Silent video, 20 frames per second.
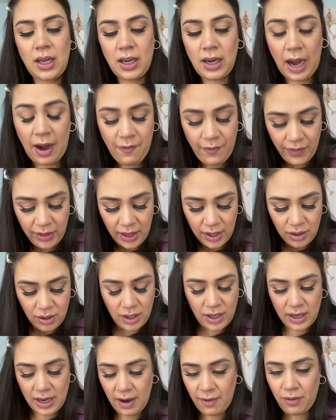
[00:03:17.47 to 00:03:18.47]
I feel like you
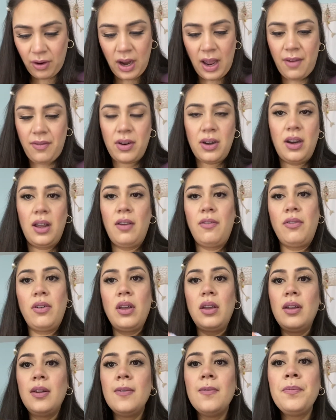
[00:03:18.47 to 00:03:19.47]
can never have enough
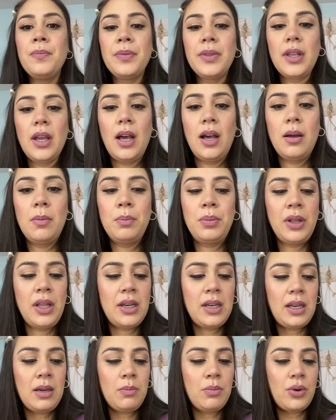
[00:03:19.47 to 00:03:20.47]

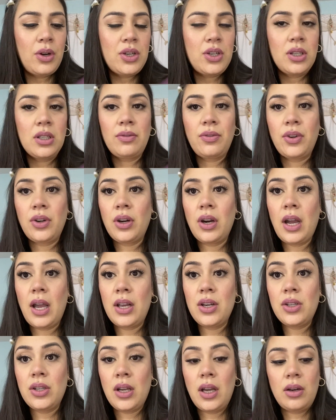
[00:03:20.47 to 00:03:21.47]
blending brushes for your
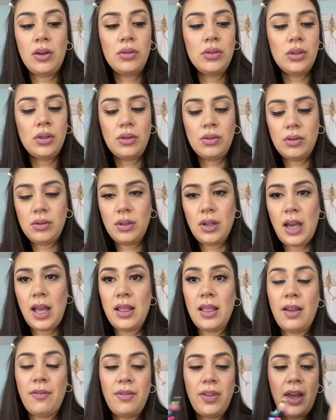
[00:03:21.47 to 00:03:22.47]
eyeshadow, so I
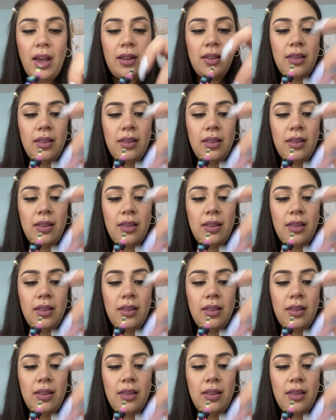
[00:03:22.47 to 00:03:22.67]
love that.